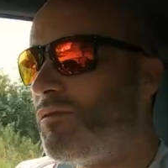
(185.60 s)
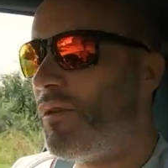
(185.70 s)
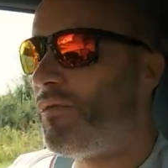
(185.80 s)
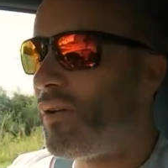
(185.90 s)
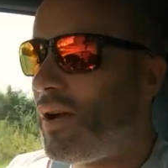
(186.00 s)

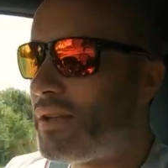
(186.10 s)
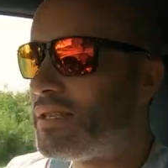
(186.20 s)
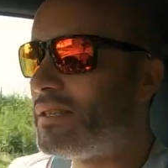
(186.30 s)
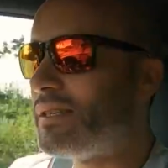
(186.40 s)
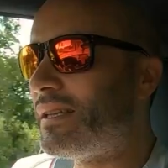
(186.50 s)

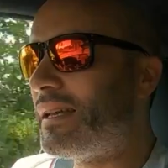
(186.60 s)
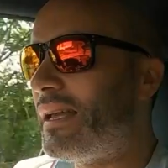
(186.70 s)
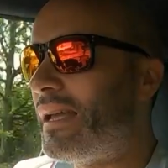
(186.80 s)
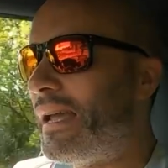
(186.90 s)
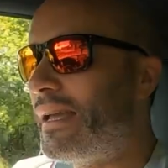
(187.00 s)
reversed
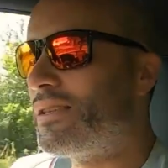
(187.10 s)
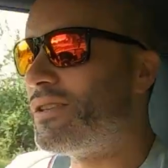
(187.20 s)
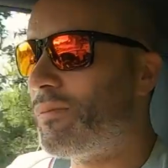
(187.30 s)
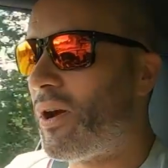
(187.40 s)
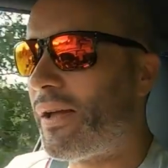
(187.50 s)

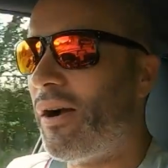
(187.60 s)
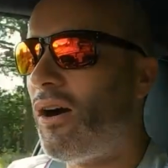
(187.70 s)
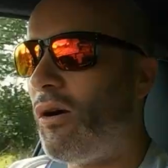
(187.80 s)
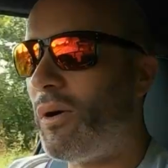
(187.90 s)
into my car